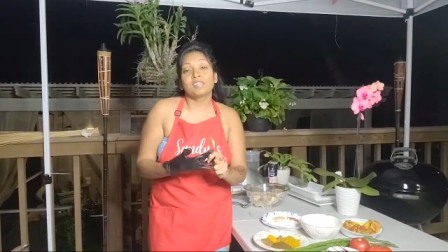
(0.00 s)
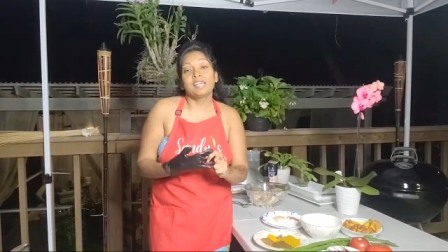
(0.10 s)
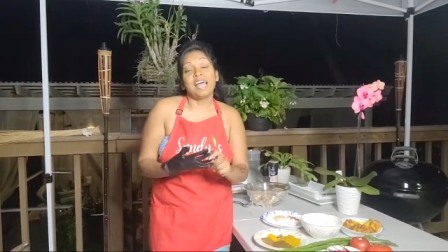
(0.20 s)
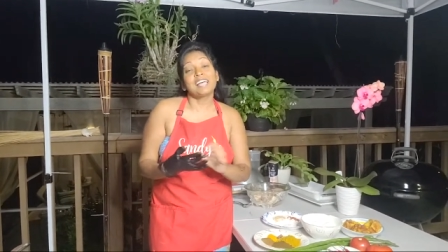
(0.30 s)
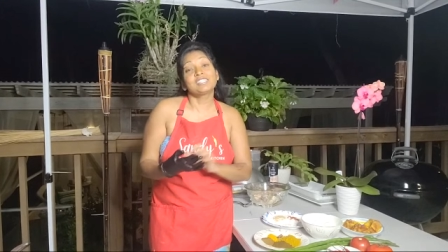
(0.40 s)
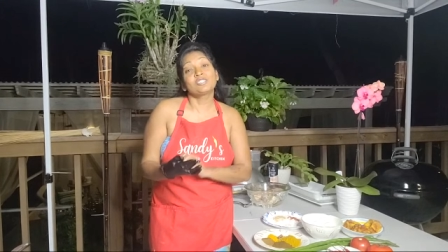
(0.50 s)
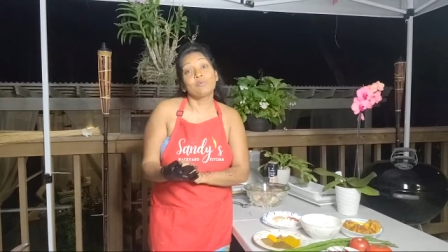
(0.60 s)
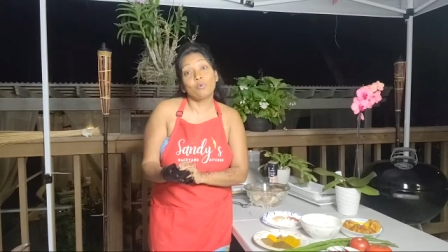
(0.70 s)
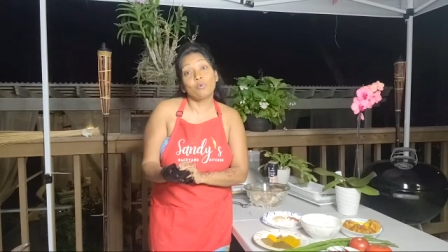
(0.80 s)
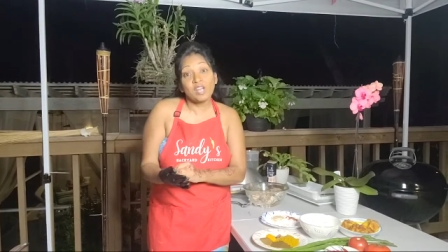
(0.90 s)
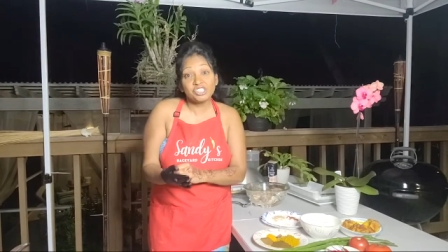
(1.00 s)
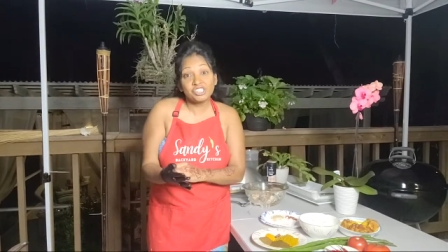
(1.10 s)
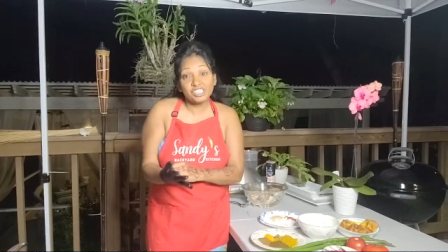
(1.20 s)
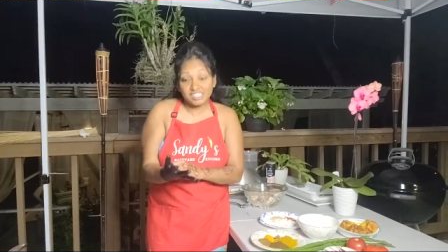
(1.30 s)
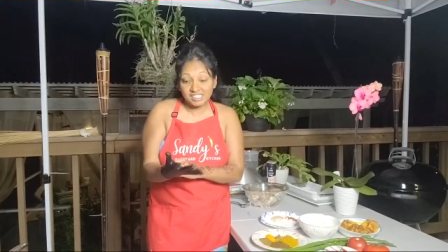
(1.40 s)
ask some
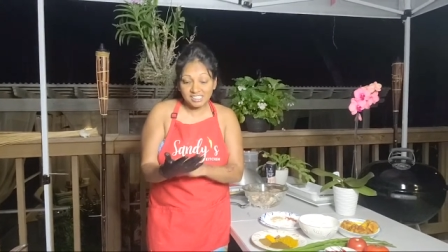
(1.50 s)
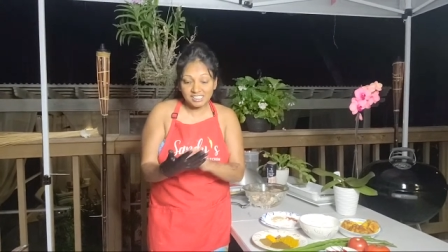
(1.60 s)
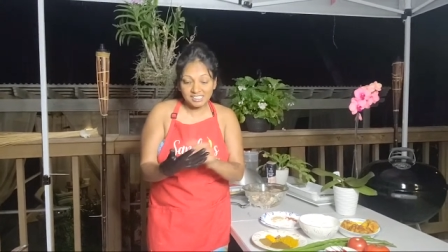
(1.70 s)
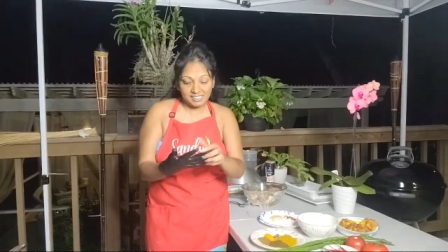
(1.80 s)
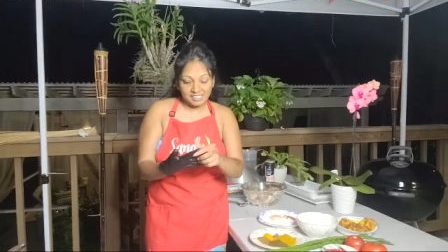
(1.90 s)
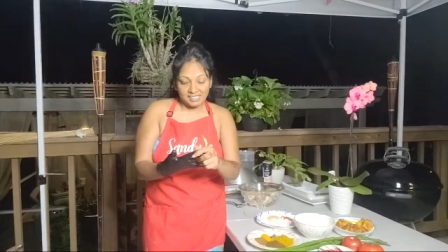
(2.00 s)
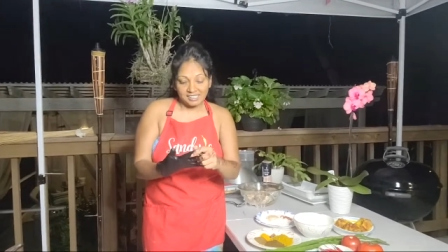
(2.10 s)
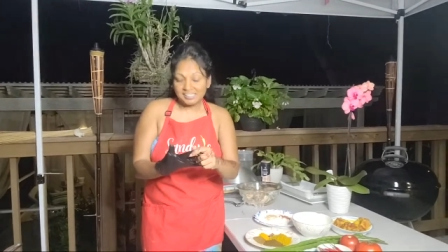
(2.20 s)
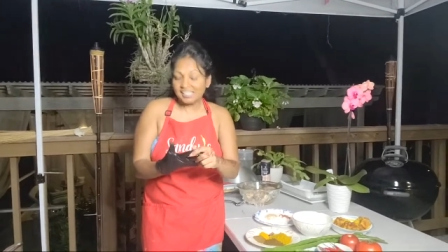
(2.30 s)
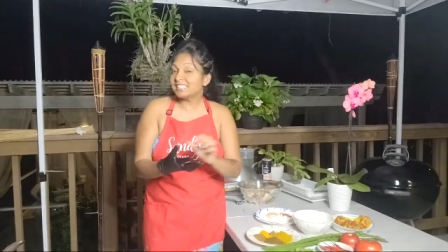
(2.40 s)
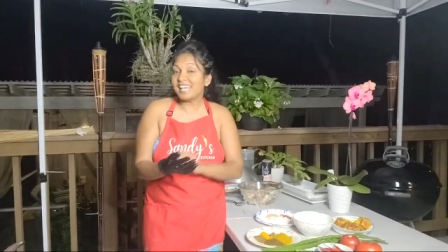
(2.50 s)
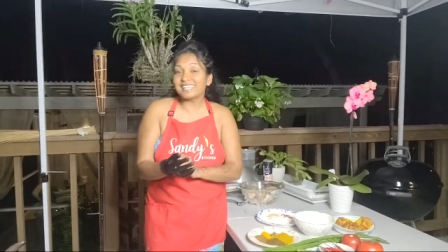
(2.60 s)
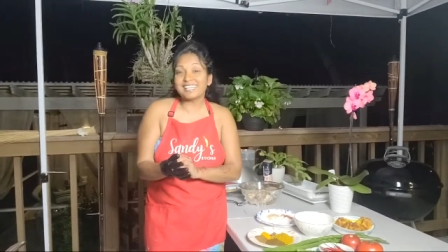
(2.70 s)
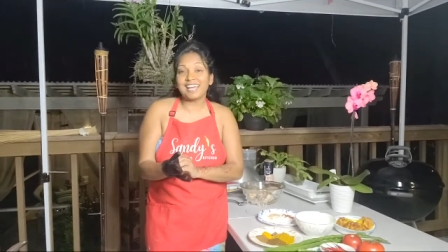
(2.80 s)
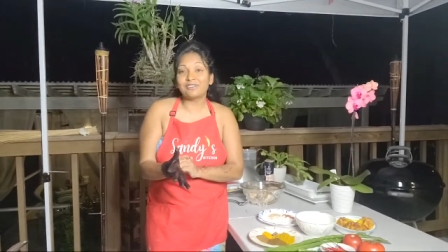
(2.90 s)
questions, things like that.